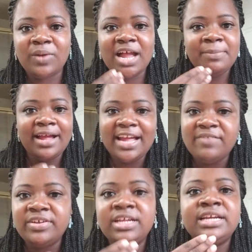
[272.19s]
why am I
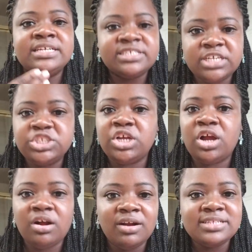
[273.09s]
having such a
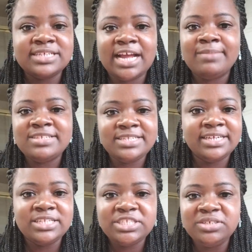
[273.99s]
hard time
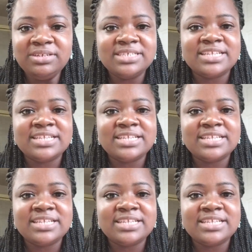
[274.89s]
sticking to this?